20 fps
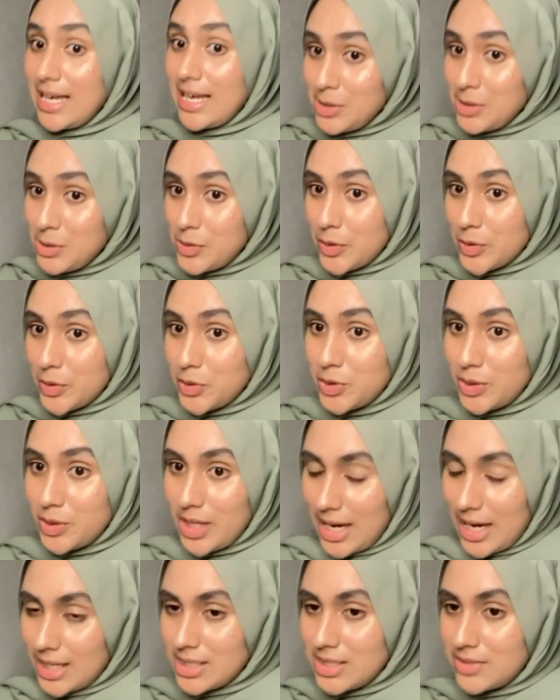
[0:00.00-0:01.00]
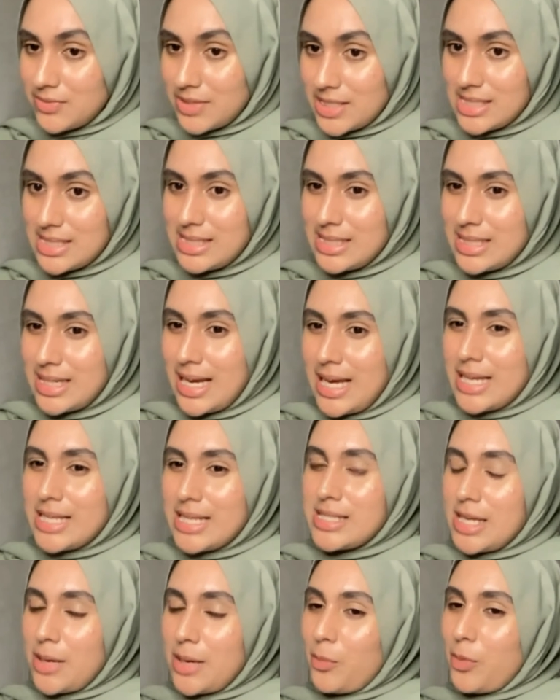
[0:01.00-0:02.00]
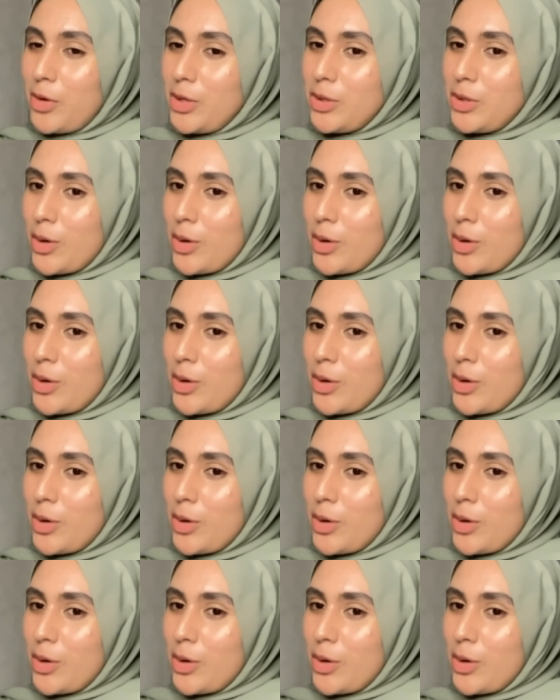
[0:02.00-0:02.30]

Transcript: and social activist, someone